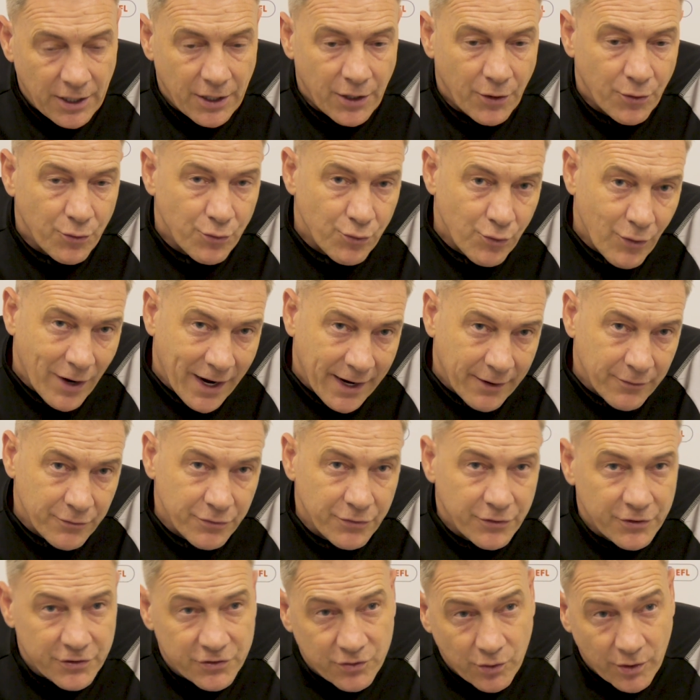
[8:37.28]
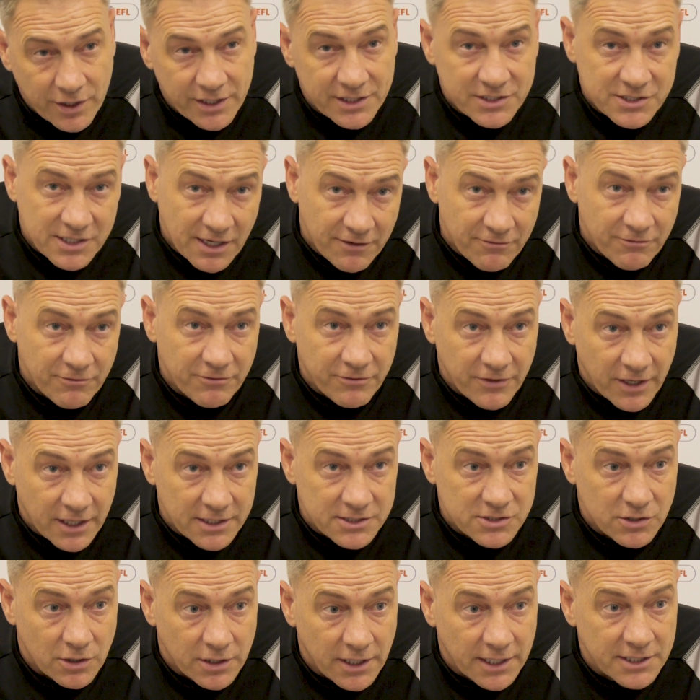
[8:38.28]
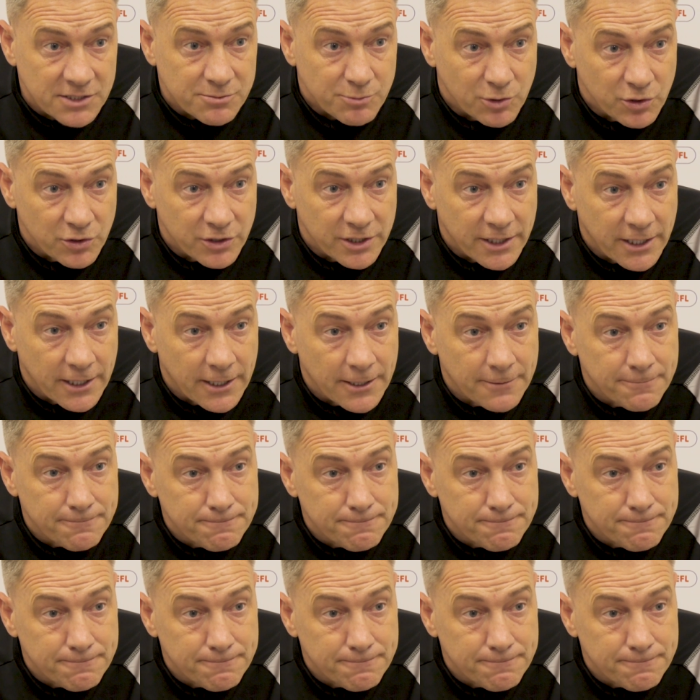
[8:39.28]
around the 27th, yeah, so next Monday, yeah.